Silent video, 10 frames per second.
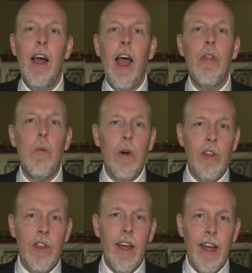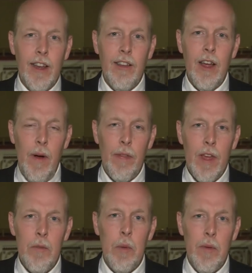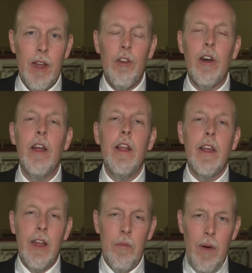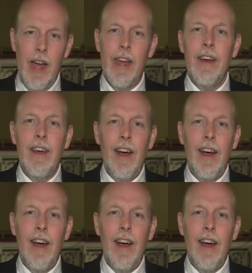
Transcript: And the worst thing I could say about the implementer in my